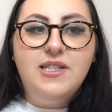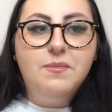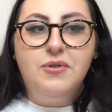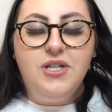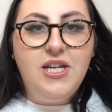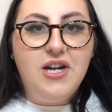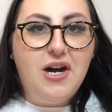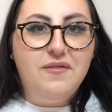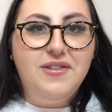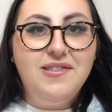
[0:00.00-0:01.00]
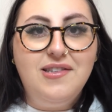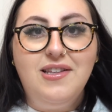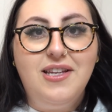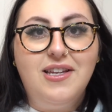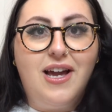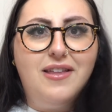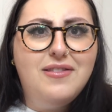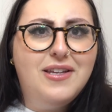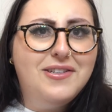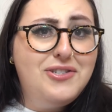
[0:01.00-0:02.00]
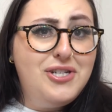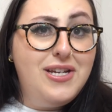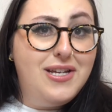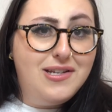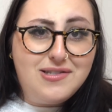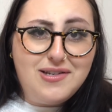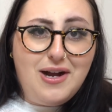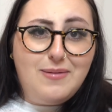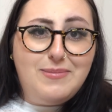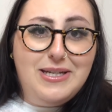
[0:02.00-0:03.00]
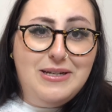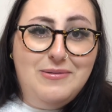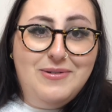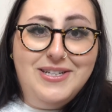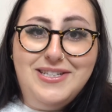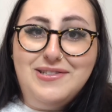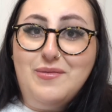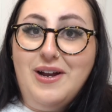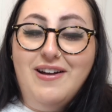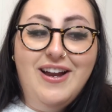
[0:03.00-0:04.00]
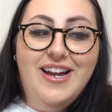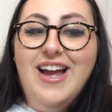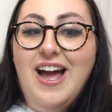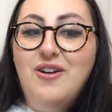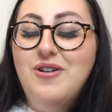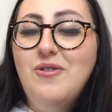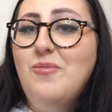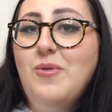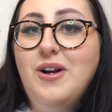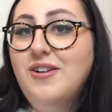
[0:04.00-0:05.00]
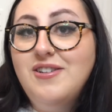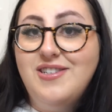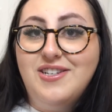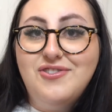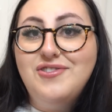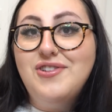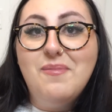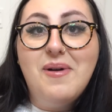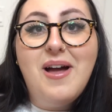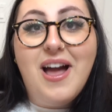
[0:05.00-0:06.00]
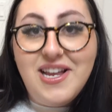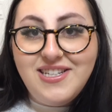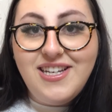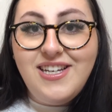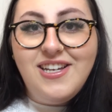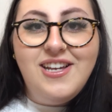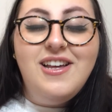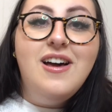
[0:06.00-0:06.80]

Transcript: It's pretty obvious that, like, I think she is copying what he's wearing. I don't know what her intentions are behind it.